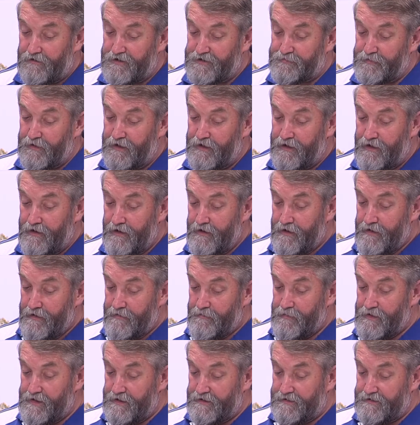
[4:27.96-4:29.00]
speak.
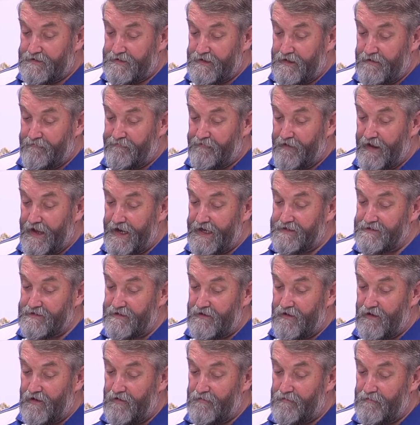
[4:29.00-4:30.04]
But Flaggies at
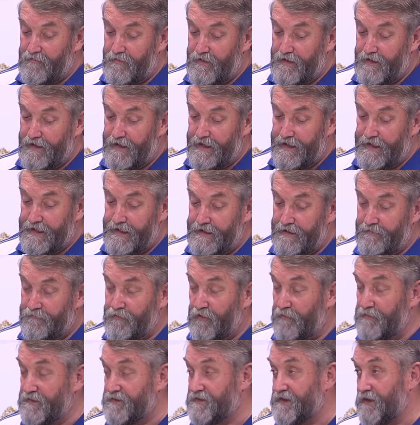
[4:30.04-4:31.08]
home, you'd
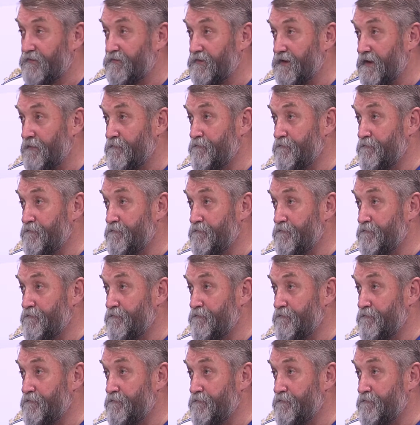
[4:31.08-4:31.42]
probably stick with them.